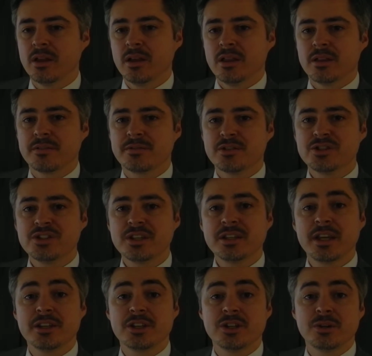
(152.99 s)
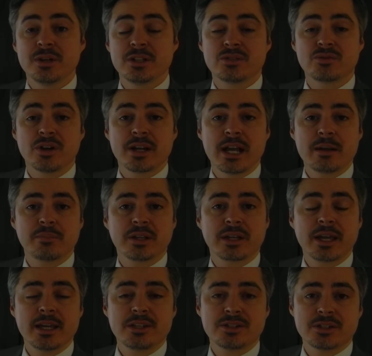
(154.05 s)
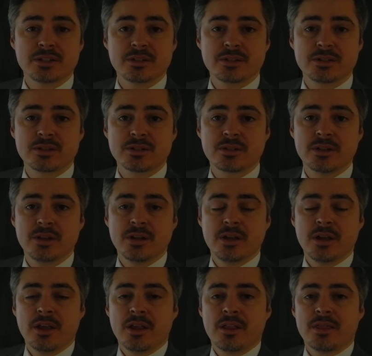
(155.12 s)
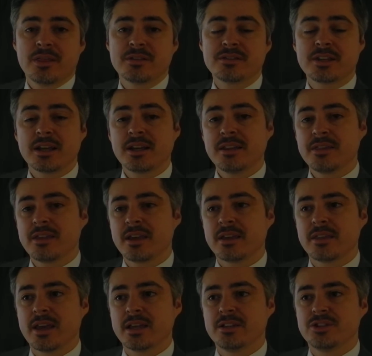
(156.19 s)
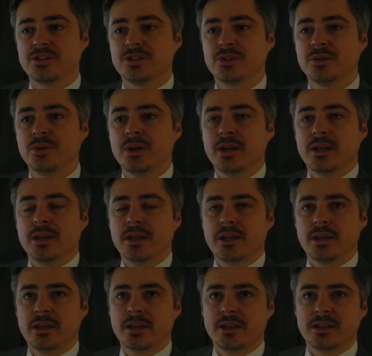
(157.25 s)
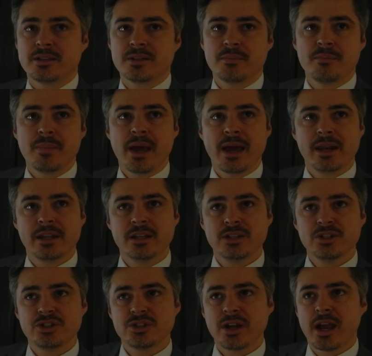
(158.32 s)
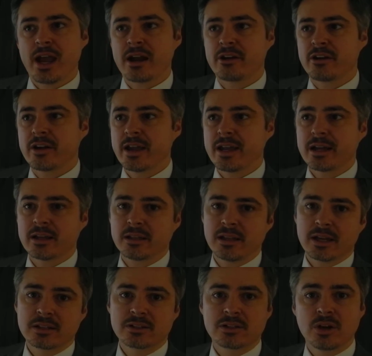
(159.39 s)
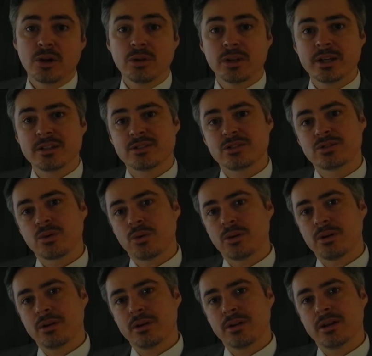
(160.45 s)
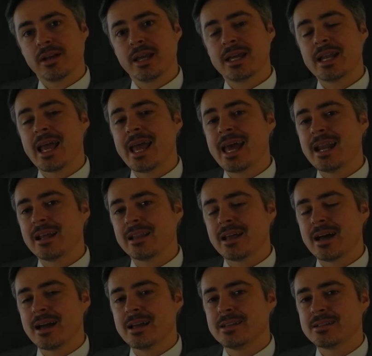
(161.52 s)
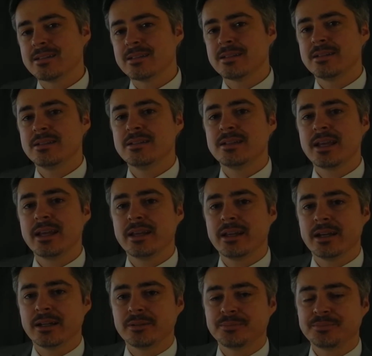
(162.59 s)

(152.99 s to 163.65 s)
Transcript: The first thing they do is run applications. The second thing they do is manage, aggregate, collect, collate, sort, and analyze data.